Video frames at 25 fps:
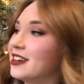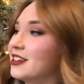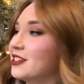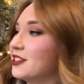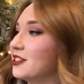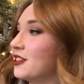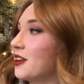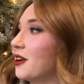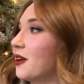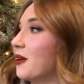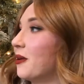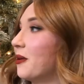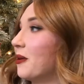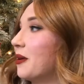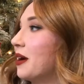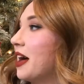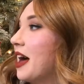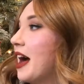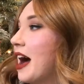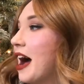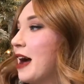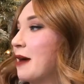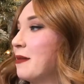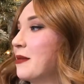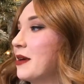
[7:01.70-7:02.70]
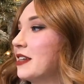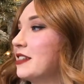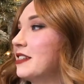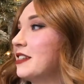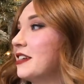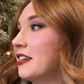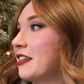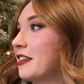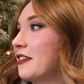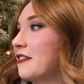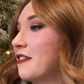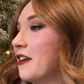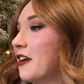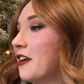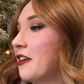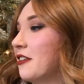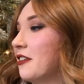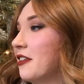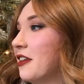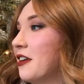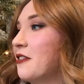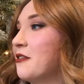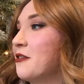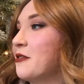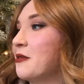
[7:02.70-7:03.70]
So I basically fell in
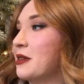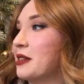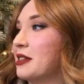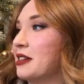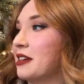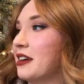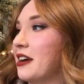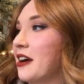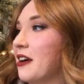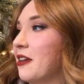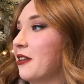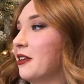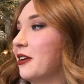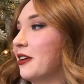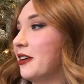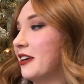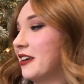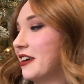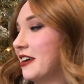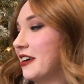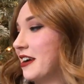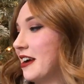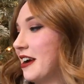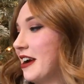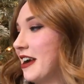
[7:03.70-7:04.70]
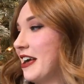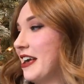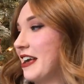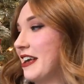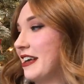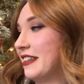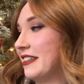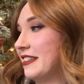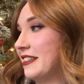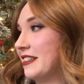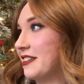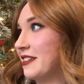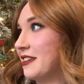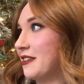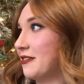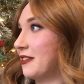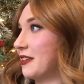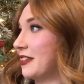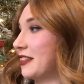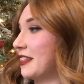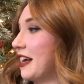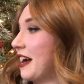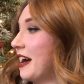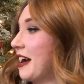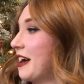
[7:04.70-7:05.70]
love with the color and stuff
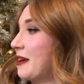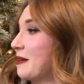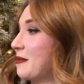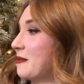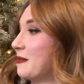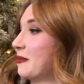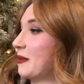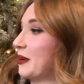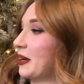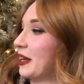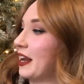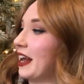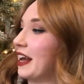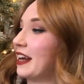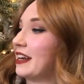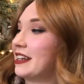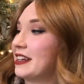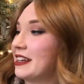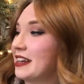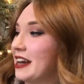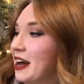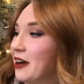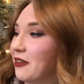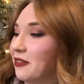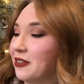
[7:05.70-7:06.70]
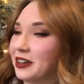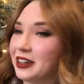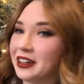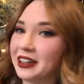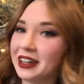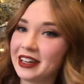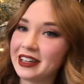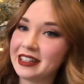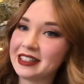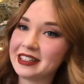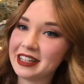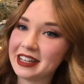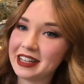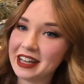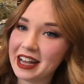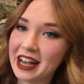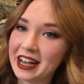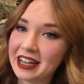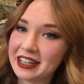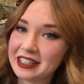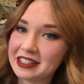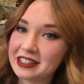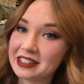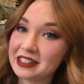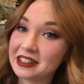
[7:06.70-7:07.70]
like that, but I did not realize it
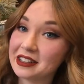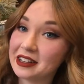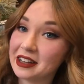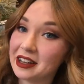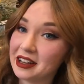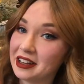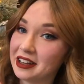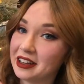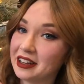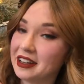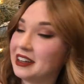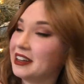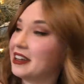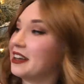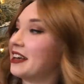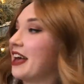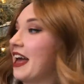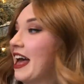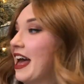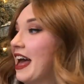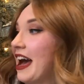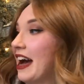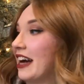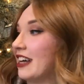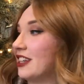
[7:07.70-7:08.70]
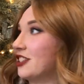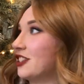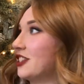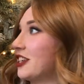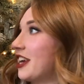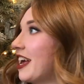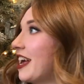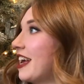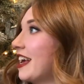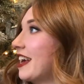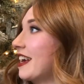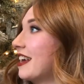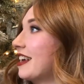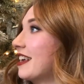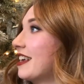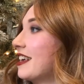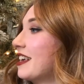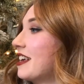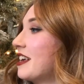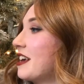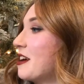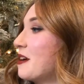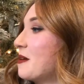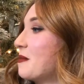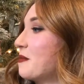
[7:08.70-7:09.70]
has the hashtag.
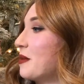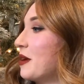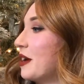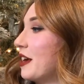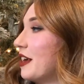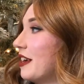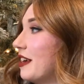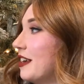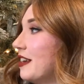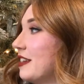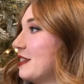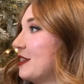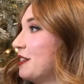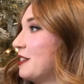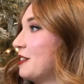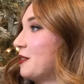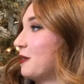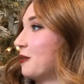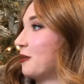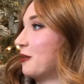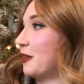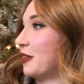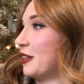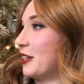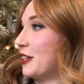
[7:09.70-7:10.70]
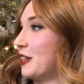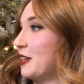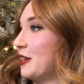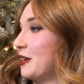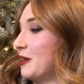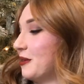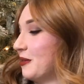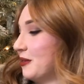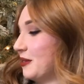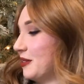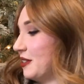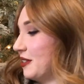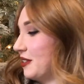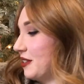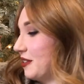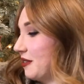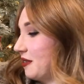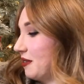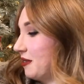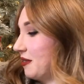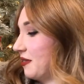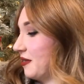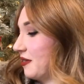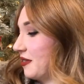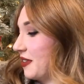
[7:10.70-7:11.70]
But it's still really cute,
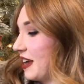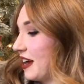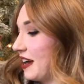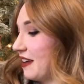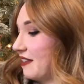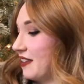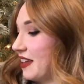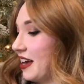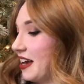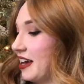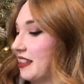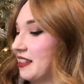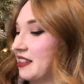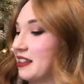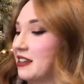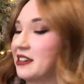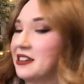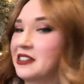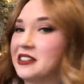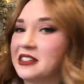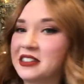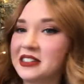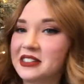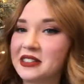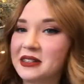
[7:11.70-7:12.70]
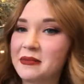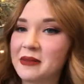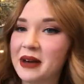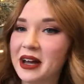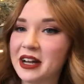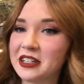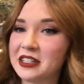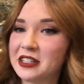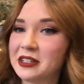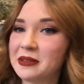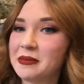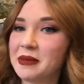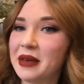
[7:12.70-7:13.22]
so we have that, and then just the matching